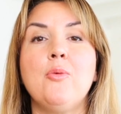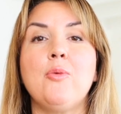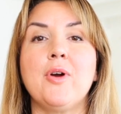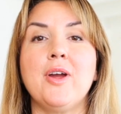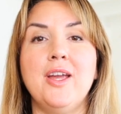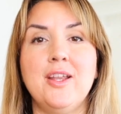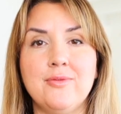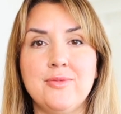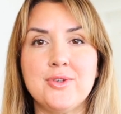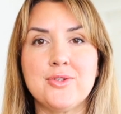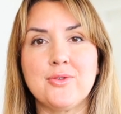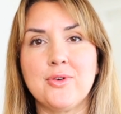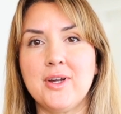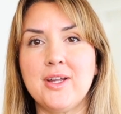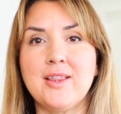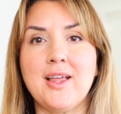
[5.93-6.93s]
where
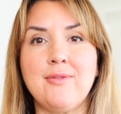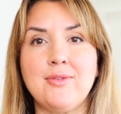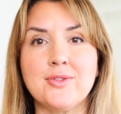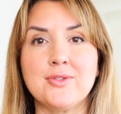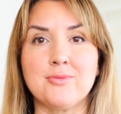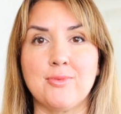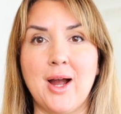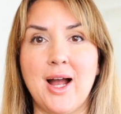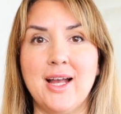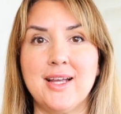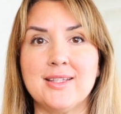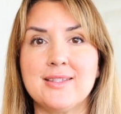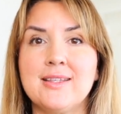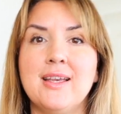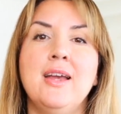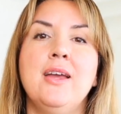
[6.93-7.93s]
inventory levels
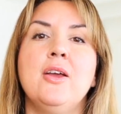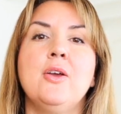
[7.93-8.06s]
rise.